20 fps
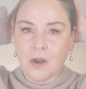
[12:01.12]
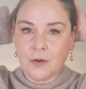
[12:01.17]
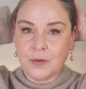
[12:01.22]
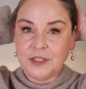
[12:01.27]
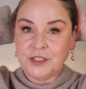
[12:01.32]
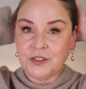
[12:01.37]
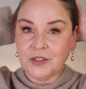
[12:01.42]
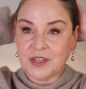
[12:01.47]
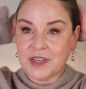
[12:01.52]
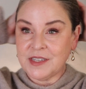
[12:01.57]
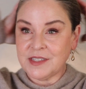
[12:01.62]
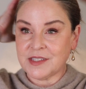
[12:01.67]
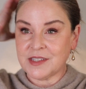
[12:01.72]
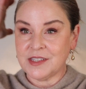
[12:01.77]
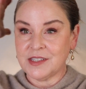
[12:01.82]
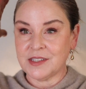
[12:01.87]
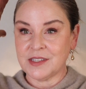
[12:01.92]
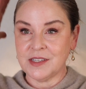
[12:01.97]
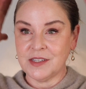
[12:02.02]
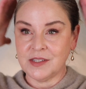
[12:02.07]
Alright, you guys,
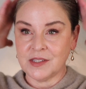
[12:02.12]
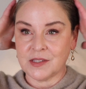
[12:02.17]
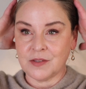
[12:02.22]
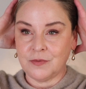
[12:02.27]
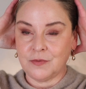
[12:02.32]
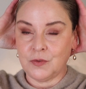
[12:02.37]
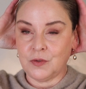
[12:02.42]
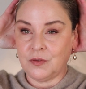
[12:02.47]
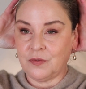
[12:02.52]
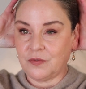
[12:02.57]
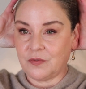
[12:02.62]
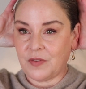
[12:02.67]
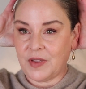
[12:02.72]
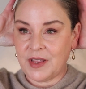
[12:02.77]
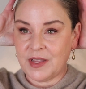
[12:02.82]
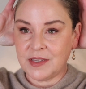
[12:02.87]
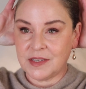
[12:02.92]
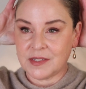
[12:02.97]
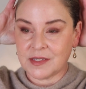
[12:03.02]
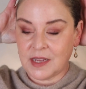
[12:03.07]
this is the full
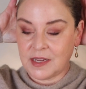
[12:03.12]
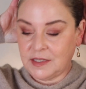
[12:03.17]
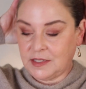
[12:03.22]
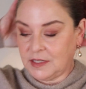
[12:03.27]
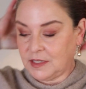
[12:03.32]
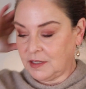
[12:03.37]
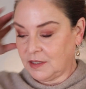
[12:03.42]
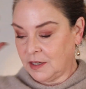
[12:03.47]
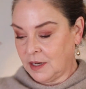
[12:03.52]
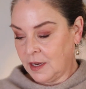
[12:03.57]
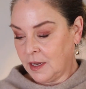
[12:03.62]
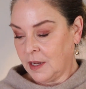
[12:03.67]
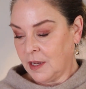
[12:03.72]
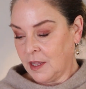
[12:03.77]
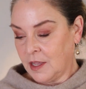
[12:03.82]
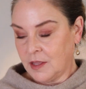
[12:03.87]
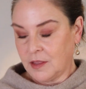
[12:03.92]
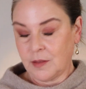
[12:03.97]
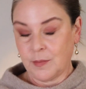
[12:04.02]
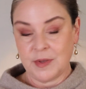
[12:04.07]
face. I did
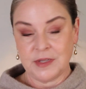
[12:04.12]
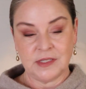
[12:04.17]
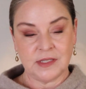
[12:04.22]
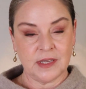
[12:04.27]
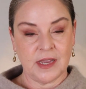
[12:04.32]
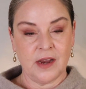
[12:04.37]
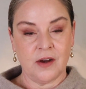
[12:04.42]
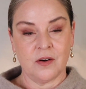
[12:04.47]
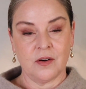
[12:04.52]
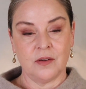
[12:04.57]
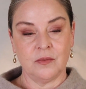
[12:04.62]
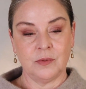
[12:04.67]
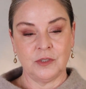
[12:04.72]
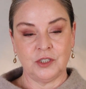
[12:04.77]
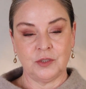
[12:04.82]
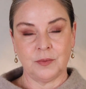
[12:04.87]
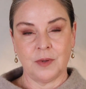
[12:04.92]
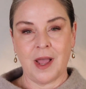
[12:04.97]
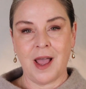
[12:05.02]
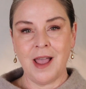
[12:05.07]
the mascara,
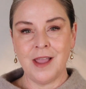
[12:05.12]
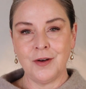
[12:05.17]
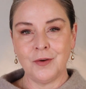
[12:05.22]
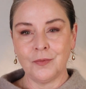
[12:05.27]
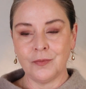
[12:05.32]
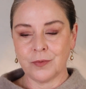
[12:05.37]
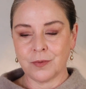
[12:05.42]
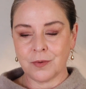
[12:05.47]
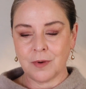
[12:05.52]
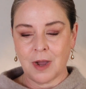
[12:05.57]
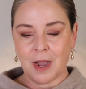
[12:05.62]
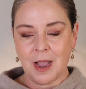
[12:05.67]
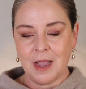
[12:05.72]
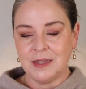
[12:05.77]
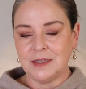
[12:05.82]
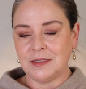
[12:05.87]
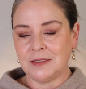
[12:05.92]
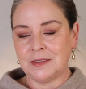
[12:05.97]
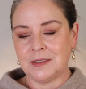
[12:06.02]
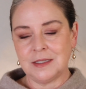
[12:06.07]
which I
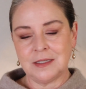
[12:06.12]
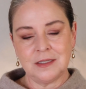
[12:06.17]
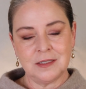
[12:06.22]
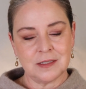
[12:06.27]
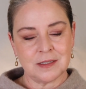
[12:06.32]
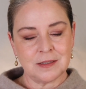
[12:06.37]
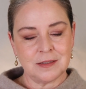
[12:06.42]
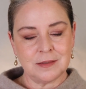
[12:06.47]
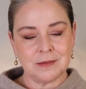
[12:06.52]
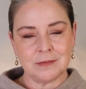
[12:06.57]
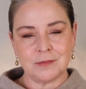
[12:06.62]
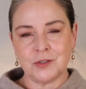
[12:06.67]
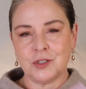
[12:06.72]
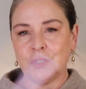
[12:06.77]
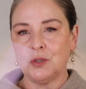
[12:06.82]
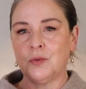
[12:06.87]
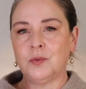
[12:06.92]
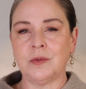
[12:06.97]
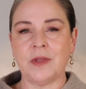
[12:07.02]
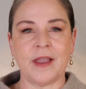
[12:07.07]
didn't
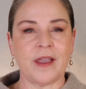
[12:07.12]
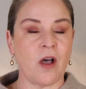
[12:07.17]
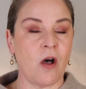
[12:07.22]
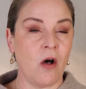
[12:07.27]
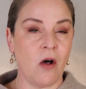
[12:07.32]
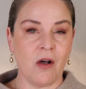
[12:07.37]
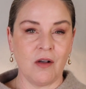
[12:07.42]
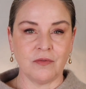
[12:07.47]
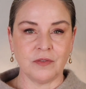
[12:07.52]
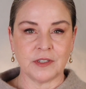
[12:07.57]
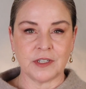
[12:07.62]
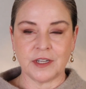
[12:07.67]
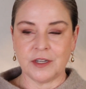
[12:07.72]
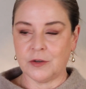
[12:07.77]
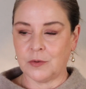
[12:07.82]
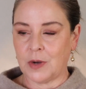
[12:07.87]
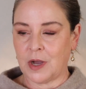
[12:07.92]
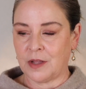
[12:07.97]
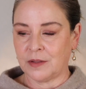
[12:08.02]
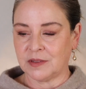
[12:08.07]
do like a haul
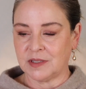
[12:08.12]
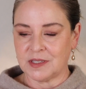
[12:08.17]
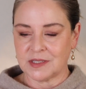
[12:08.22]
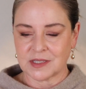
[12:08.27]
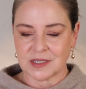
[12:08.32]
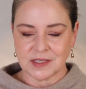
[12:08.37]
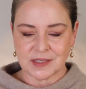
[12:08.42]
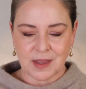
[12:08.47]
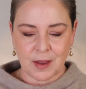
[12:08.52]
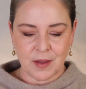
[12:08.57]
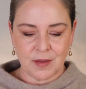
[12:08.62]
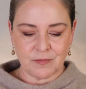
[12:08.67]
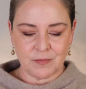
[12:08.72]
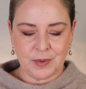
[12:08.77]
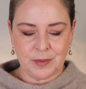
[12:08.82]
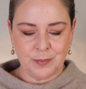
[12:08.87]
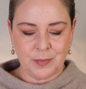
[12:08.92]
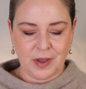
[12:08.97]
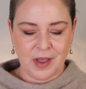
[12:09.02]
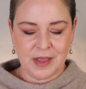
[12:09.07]
video on this because I've
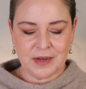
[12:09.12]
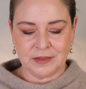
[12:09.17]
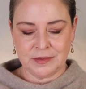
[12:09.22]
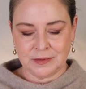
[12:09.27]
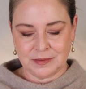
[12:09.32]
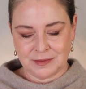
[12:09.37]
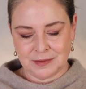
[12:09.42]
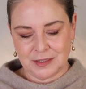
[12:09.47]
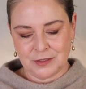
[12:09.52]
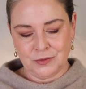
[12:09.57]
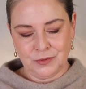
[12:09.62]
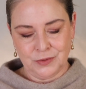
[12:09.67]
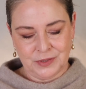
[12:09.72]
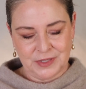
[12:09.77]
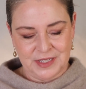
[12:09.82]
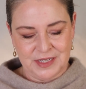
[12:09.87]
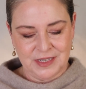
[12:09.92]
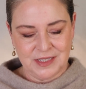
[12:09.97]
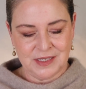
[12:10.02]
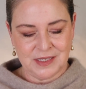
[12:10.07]
been buying little
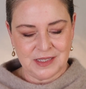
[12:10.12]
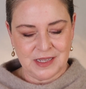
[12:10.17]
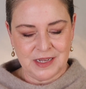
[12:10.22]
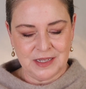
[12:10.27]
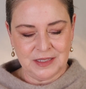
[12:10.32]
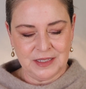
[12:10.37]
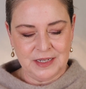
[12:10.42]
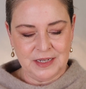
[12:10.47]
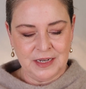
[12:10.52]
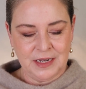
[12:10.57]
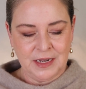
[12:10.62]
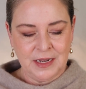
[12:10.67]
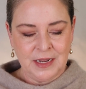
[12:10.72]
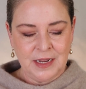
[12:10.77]
things lately,